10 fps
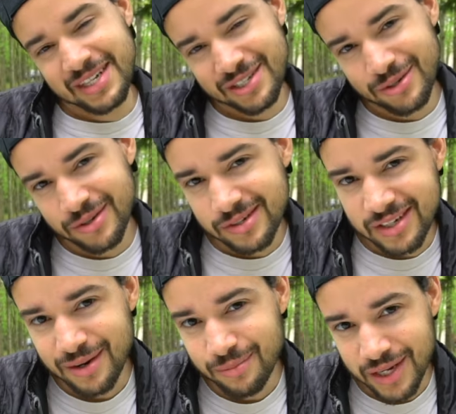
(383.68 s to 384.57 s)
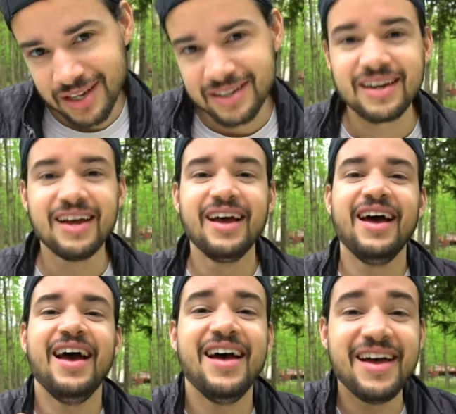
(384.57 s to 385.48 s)
not so good, kind of bad.
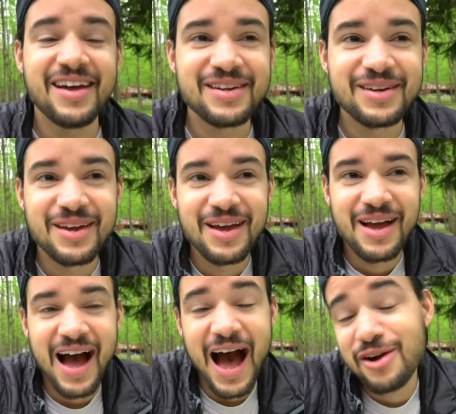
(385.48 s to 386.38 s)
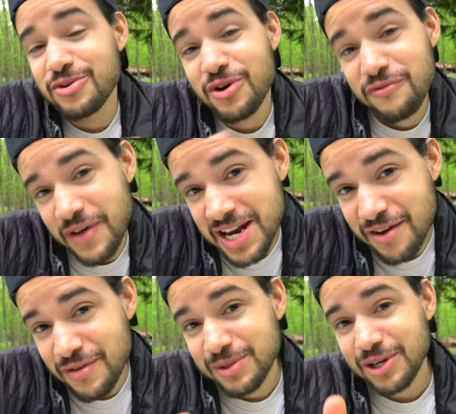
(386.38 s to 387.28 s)
And I don't know if any
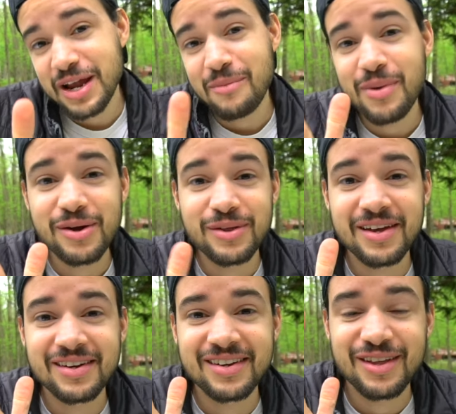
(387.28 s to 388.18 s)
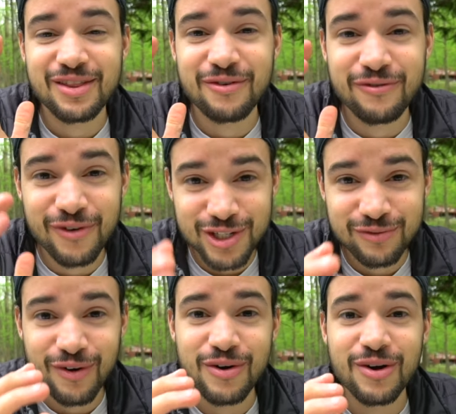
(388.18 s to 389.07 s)
of them turned out better than the
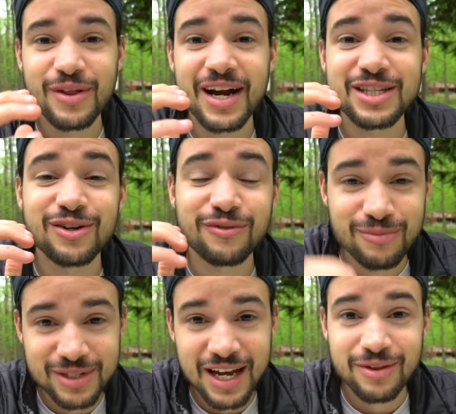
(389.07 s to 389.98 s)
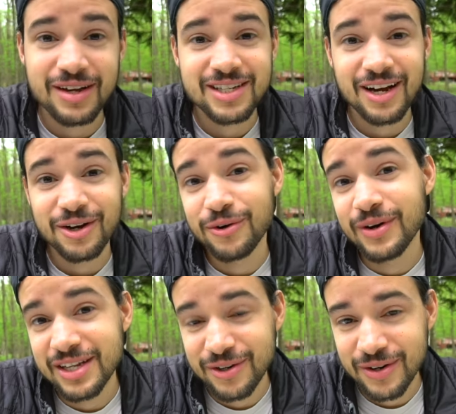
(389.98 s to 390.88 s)
first photo that I took from South Lake Tahoe
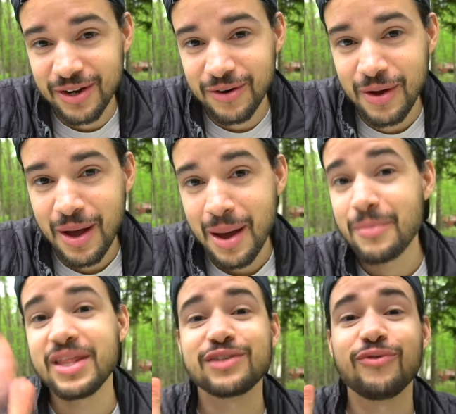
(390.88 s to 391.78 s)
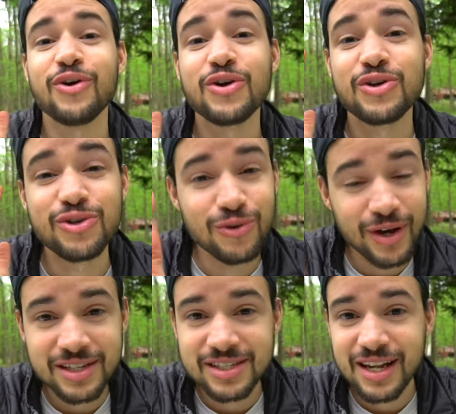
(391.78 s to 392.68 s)
a year ago. But that's for you
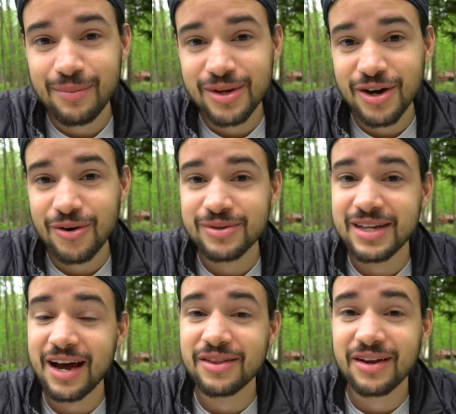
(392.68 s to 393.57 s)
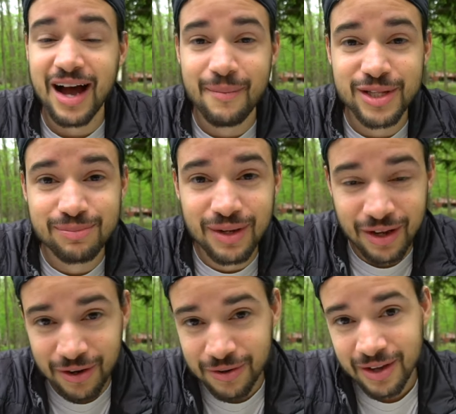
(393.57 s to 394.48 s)
guys to let me know down in the comments
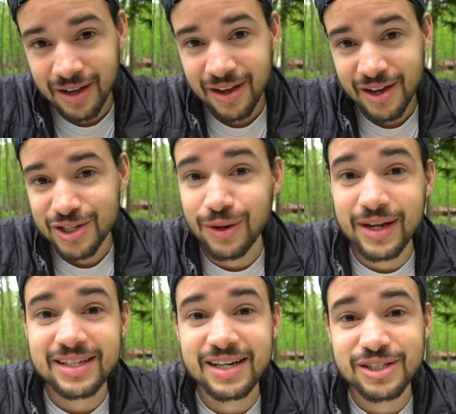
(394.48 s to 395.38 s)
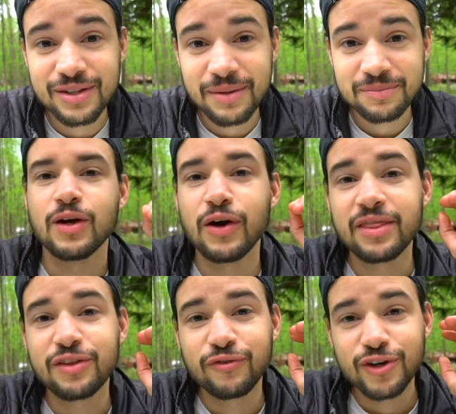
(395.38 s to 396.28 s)
below. So let's get into them. All
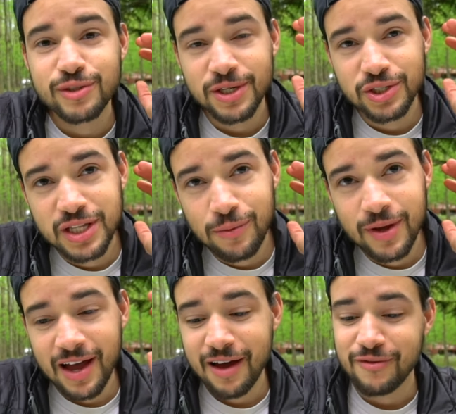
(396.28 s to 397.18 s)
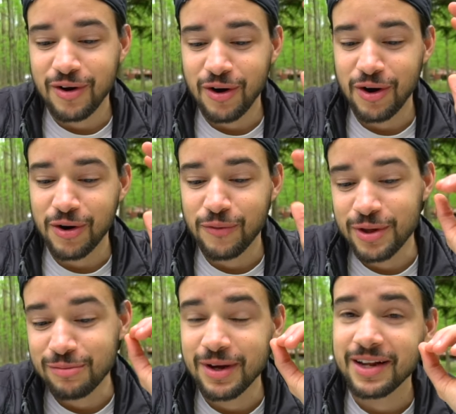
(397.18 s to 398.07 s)
right, the first pictures that we have are
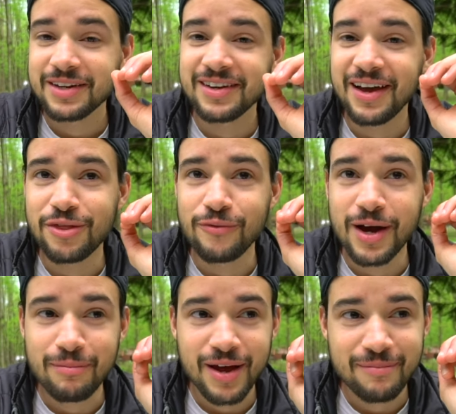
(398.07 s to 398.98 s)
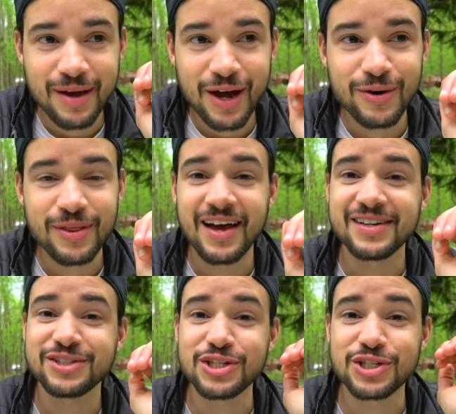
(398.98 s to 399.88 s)
with Melanie and the red paint powder
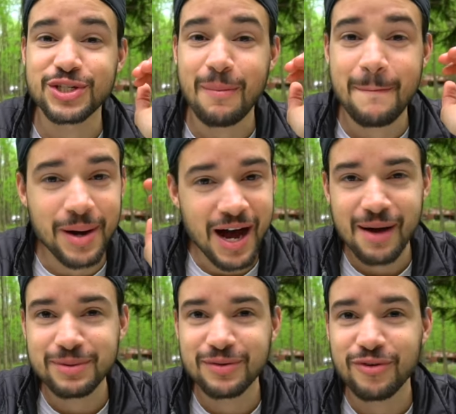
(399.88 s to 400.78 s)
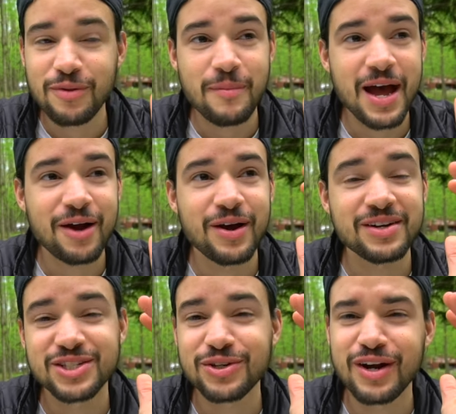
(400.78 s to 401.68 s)
that just popped from the
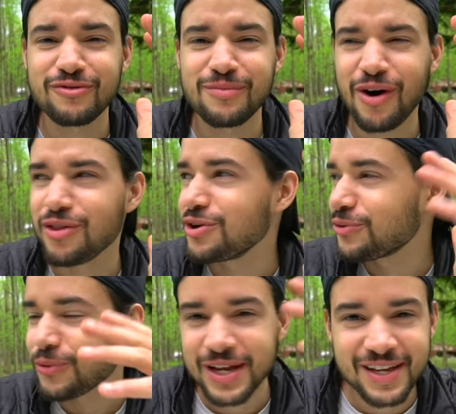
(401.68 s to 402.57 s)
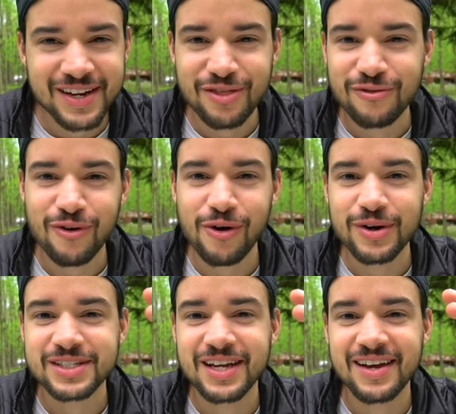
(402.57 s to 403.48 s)
background. It stood out from all the green and the
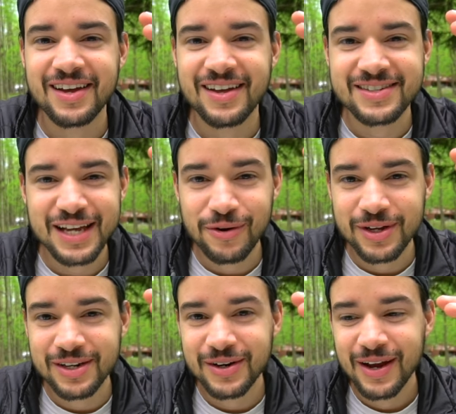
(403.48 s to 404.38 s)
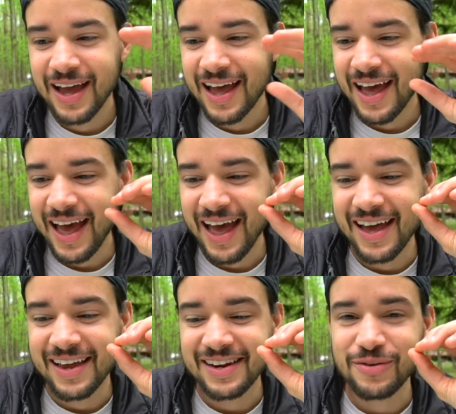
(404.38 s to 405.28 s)
forest that is out here.
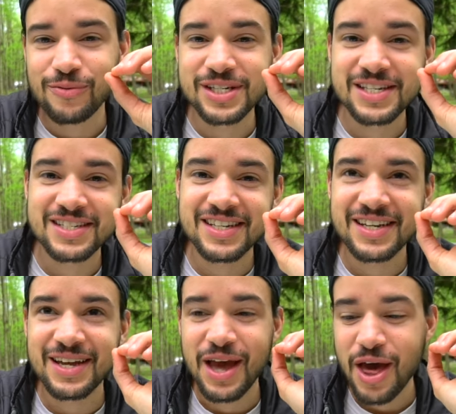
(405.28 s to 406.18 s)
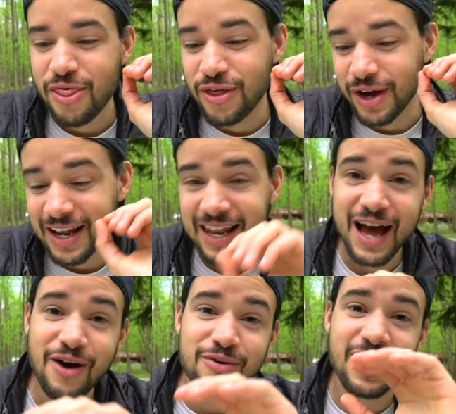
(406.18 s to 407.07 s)
And we just see the
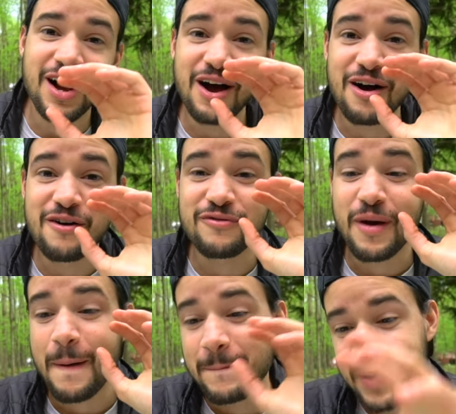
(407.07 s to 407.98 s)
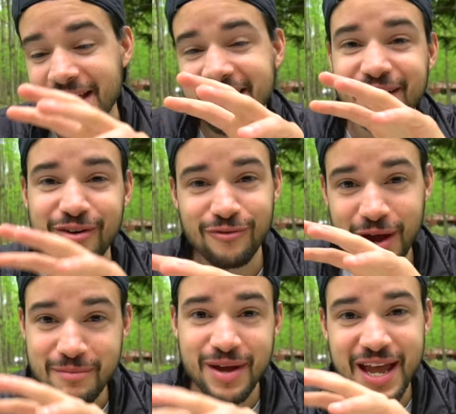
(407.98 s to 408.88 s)
cloud of paint, of
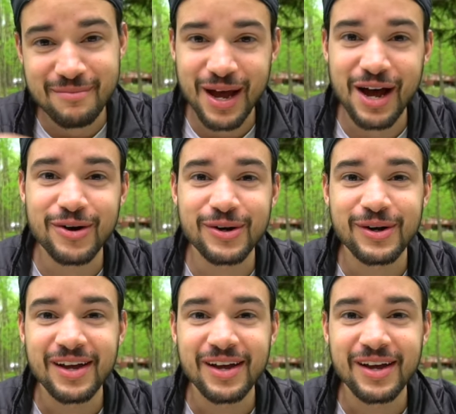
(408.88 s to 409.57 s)
red paint powder